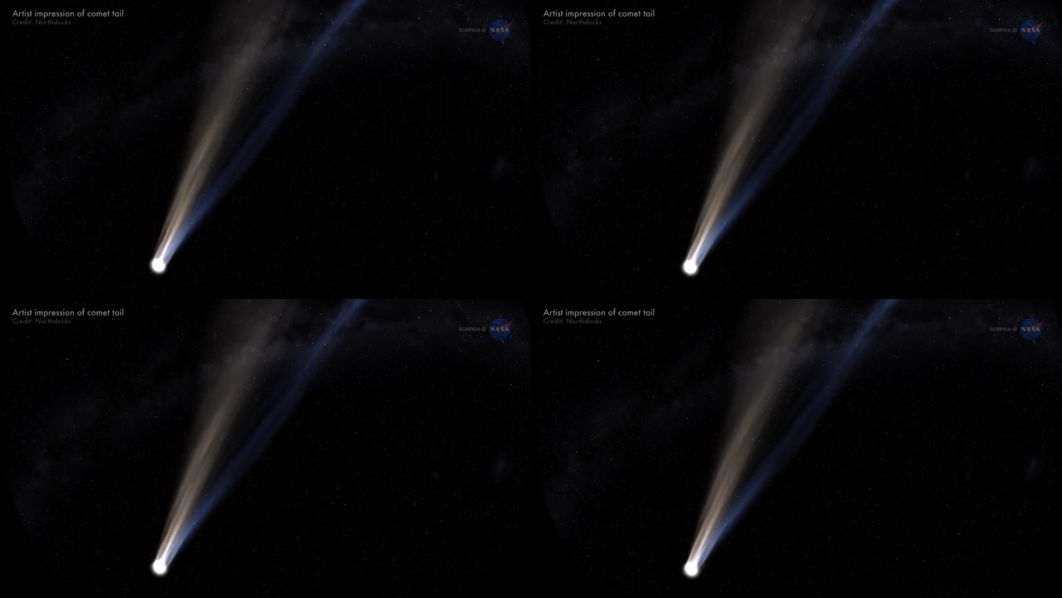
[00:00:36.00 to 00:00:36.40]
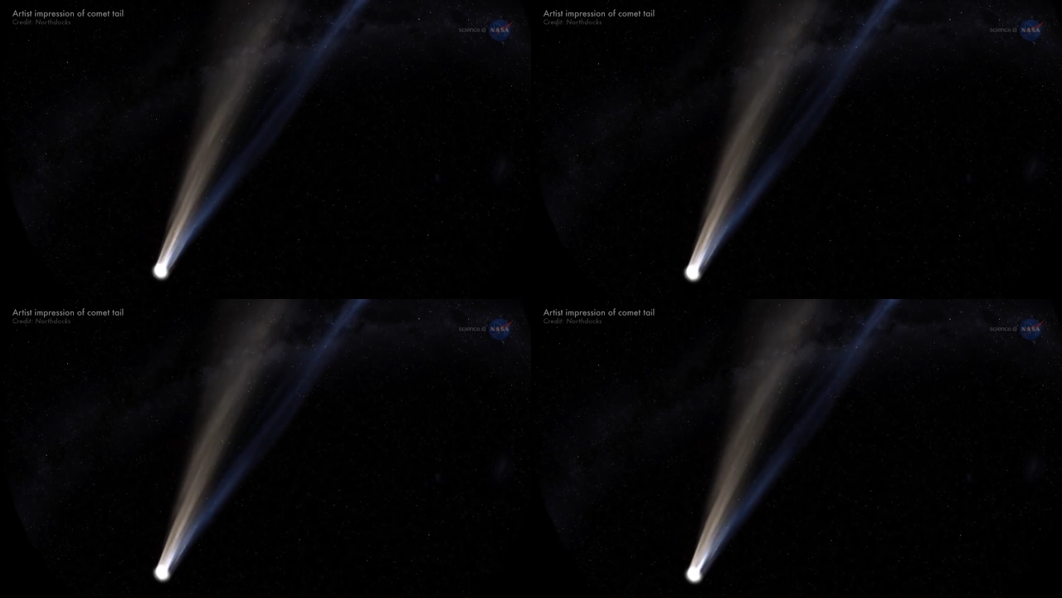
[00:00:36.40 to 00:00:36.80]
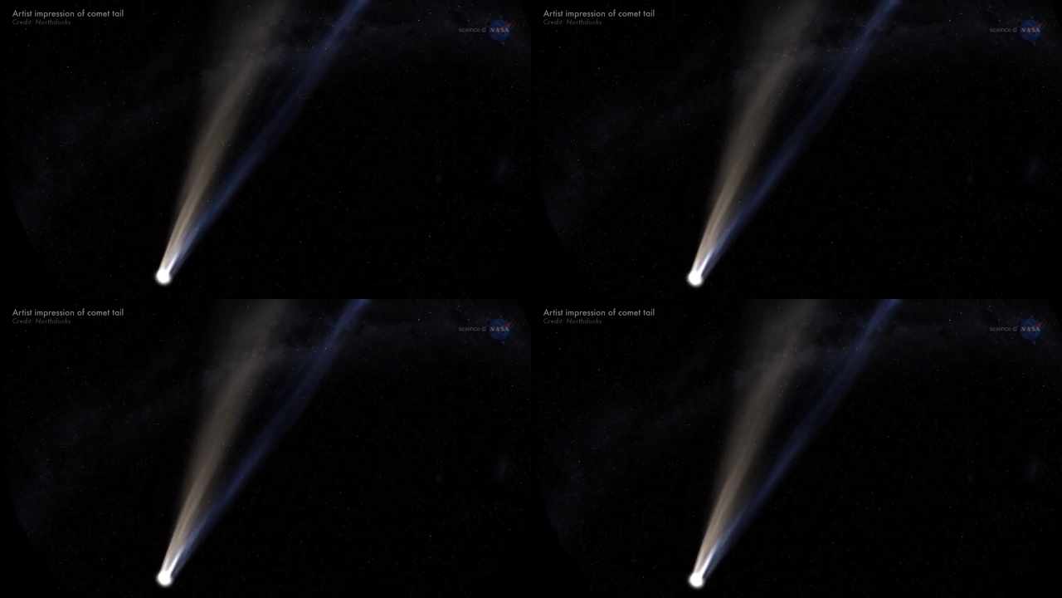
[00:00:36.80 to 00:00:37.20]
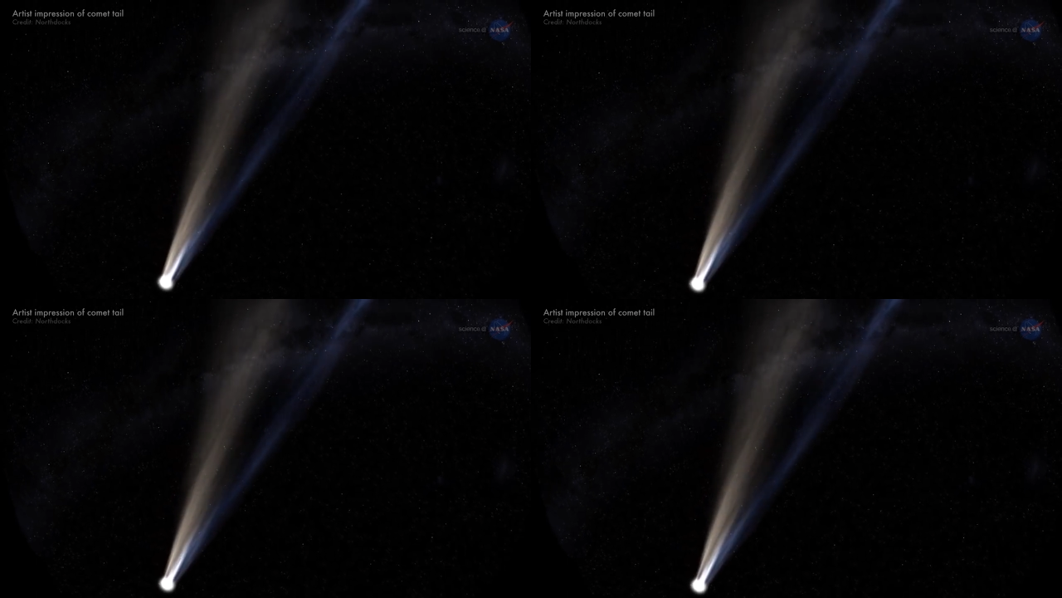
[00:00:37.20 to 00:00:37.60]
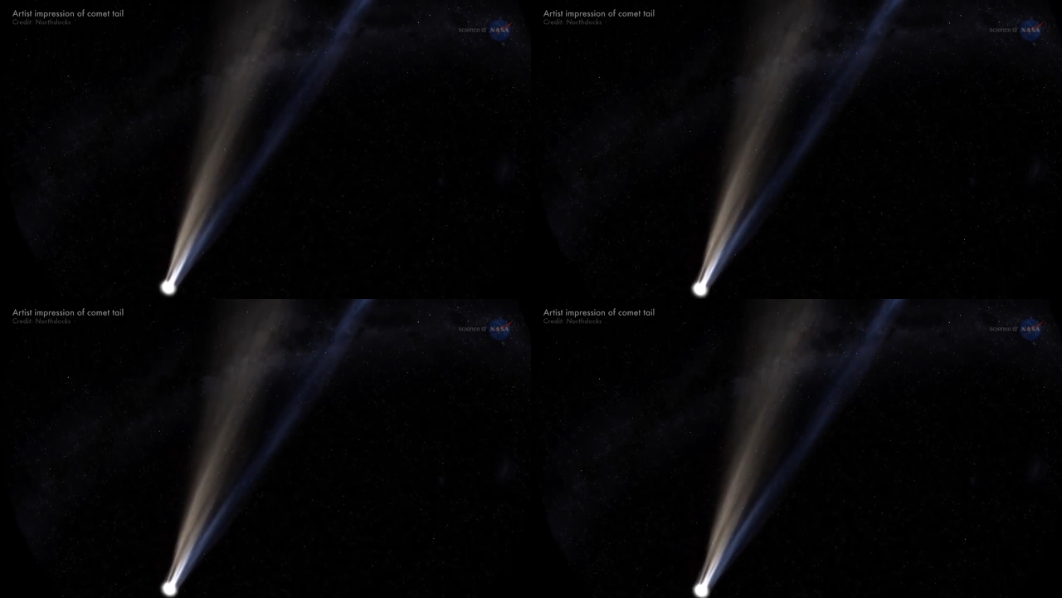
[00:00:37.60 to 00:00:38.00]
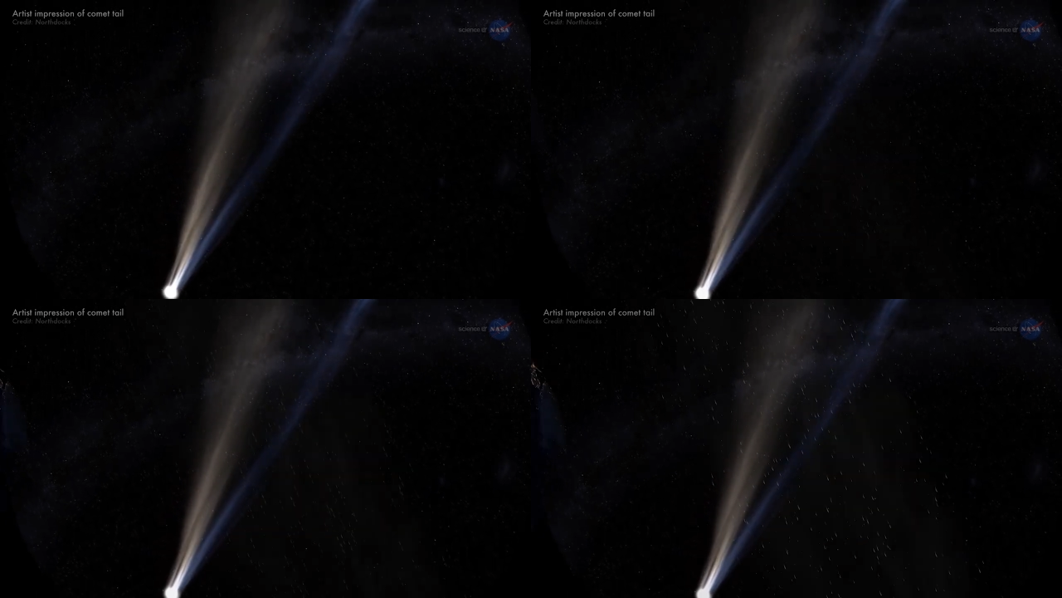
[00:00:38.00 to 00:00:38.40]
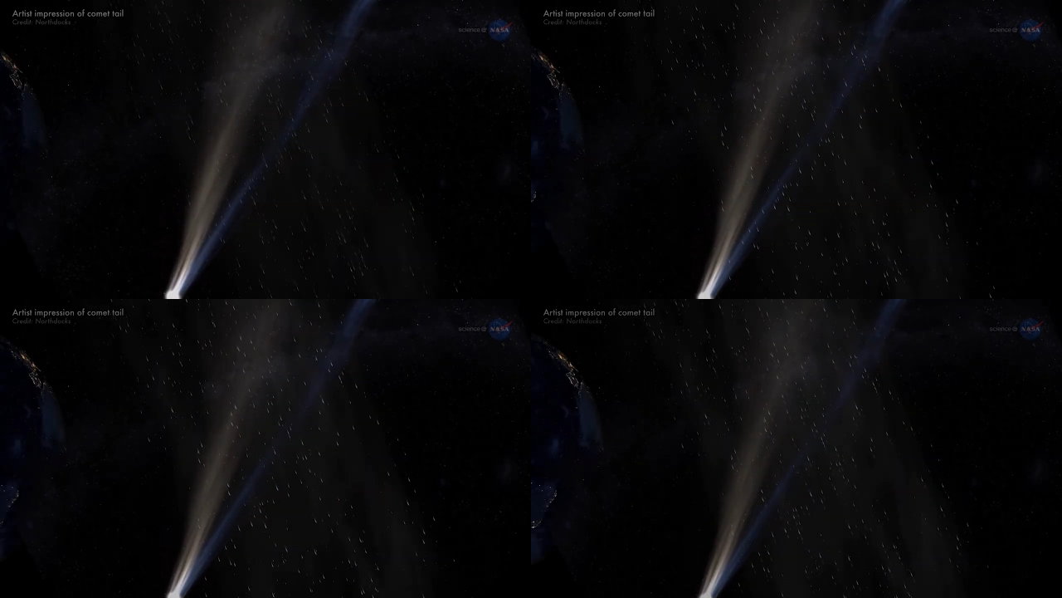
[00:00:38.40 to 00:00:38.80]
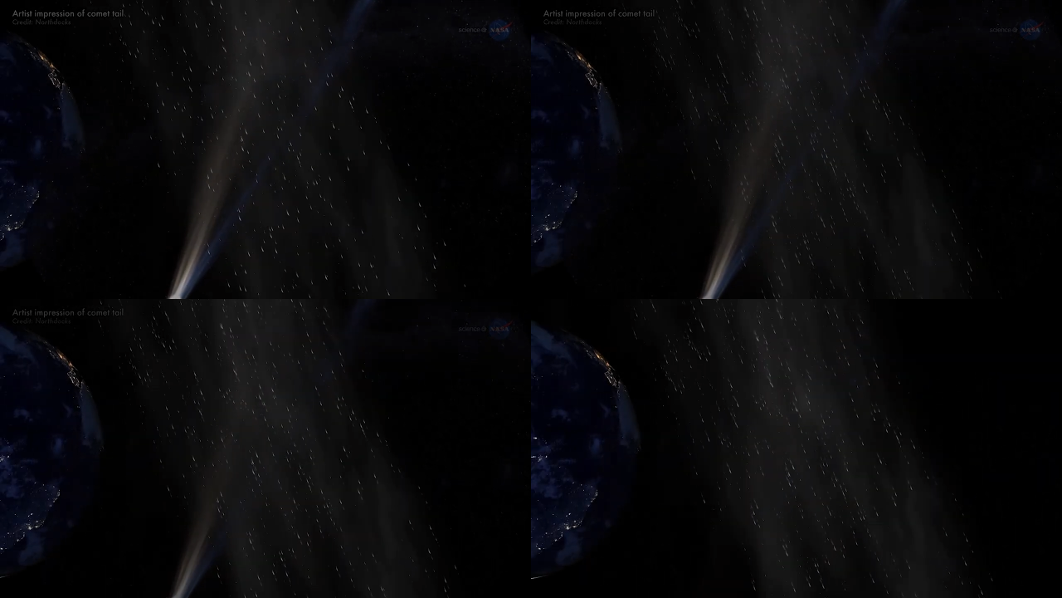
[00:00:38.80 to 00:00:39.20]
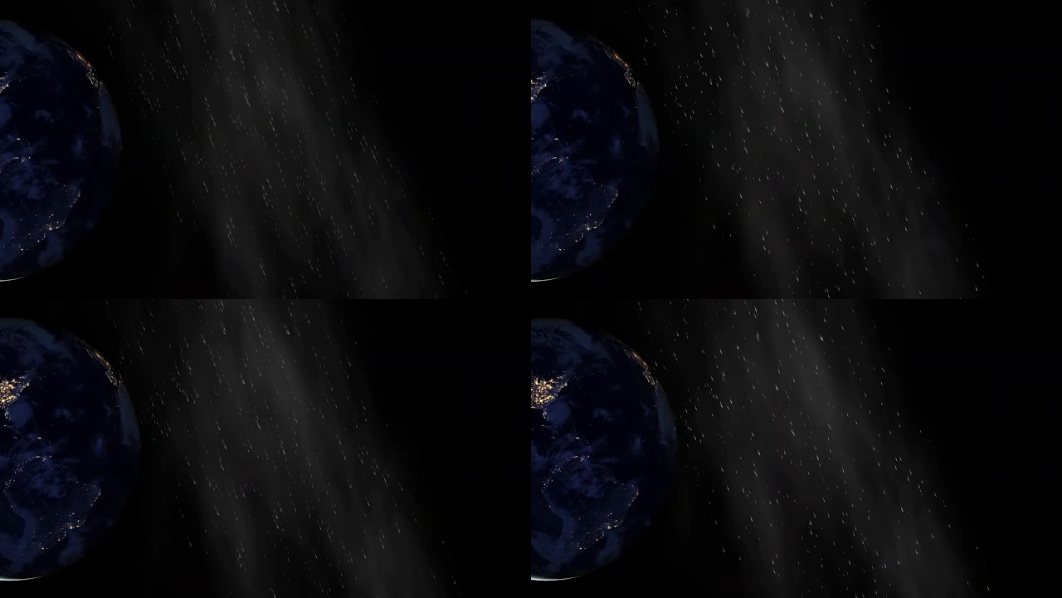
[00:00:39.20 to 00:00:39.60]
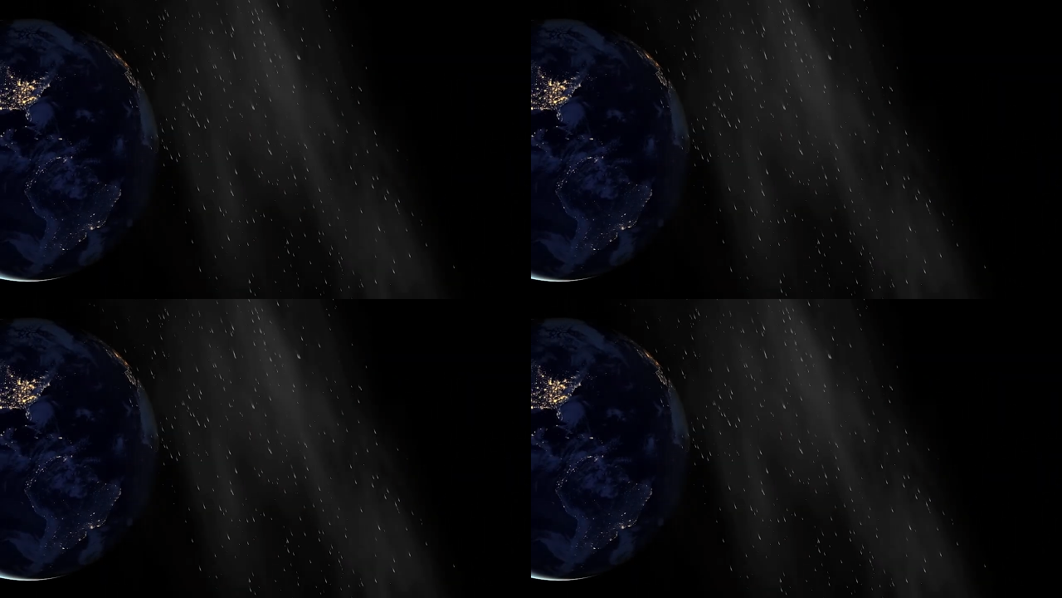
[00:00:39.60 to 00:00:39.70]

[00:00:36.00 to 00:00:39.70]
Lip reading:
No face is visible, so there are no lips to read.